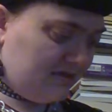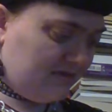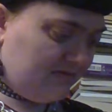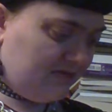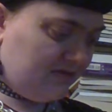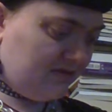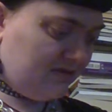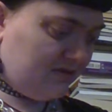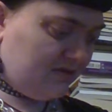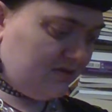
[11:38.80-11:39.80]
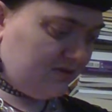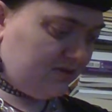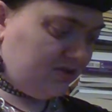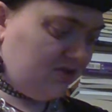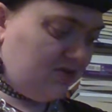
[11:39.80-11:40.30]

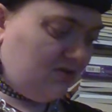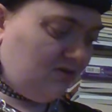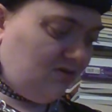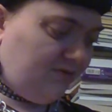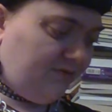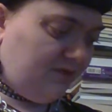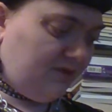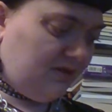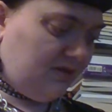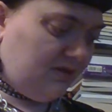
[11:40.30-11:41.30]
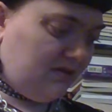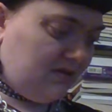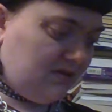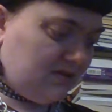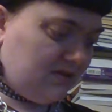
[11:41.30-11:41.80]
Hereticus of the
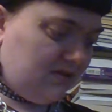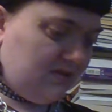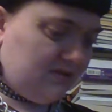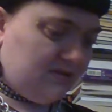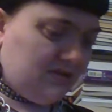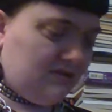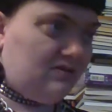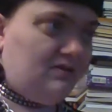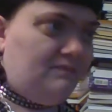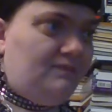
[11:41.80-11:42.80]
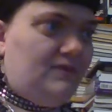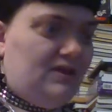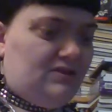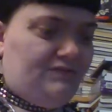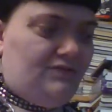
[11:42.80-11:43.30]
Ascilian Sector.
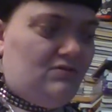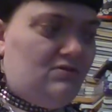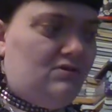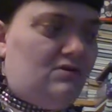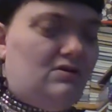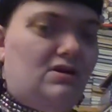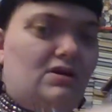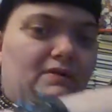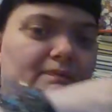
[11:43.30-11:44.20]
It's for